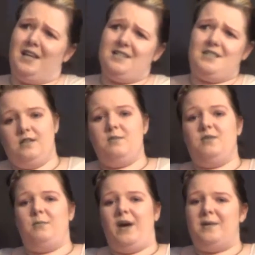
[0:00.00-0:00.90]
Some of
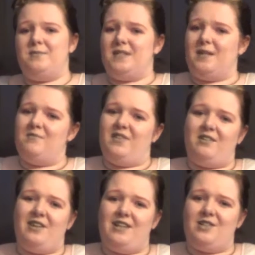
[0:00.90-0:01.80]
the pipe stem
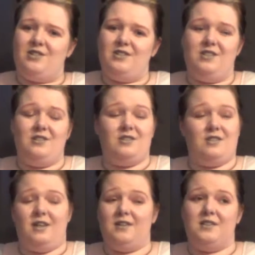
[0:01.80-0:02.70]
variations you just
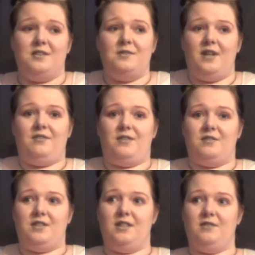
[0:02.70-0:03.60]
can't do if there
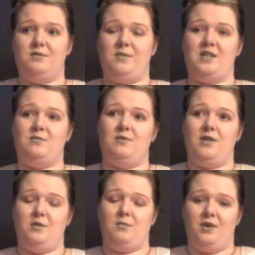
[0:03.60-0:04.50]
isn't enough space between
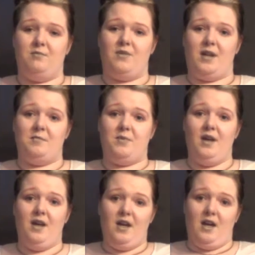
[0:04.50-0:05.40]
your bottom rib
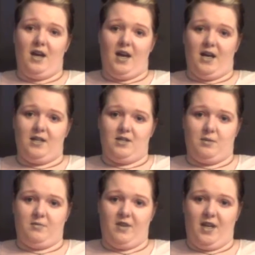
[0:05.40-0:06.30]
and the
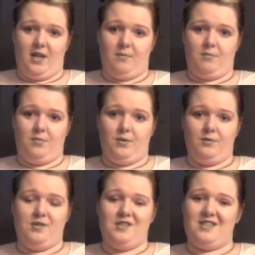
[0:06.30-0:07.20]
top of your hip
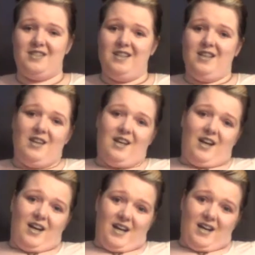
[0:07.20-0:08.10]
bones.
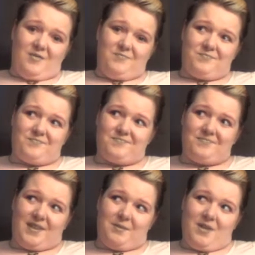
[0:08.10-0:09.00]
I'm
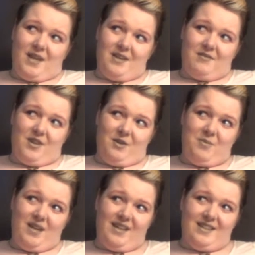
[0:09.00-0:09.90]
kind of
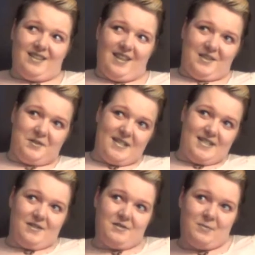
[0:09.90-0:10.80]
hoping that there is
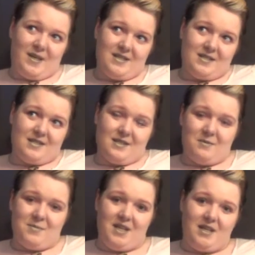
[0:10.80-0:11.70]
enough space
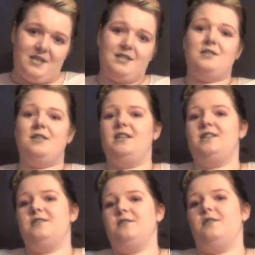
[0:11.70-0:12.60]
on me to at
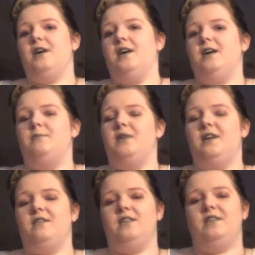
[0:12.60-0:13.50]
least do a bit
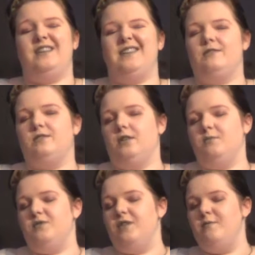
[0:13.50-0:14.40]
of a nice
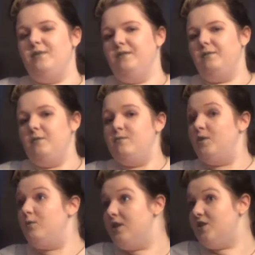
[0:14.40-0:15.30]
cupped rib,
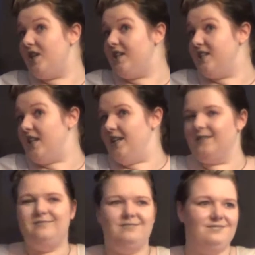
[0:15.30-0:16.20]
but we shall see.
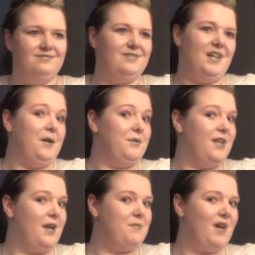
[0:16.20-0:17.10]
I will
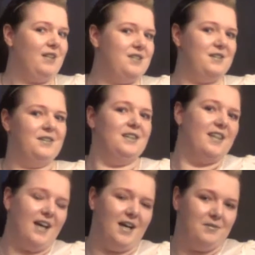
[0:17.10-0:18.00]
get back to you on
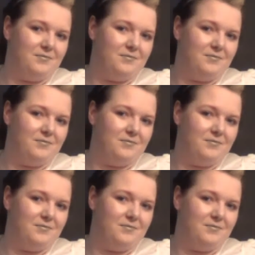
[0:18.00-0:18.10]
that.